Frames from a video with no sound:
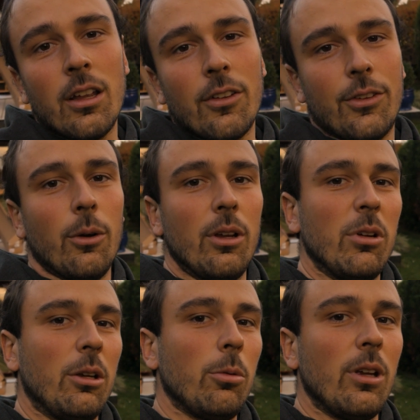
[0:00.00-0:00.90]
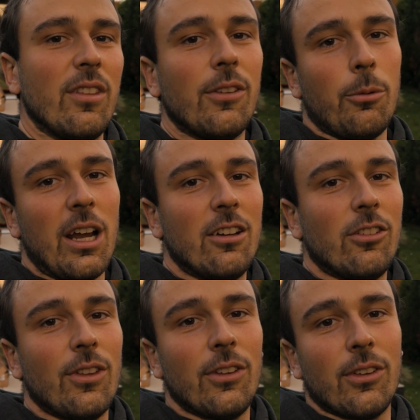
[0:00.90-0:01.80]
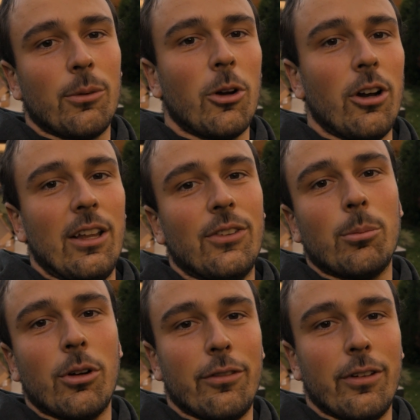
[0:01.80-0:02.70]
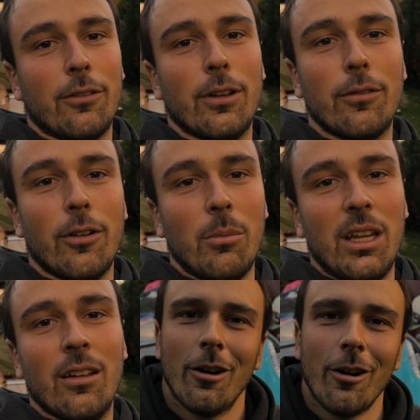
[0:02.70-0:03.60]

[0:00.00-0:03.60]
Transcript: So in between this range, this is more or less the perfect fin for me.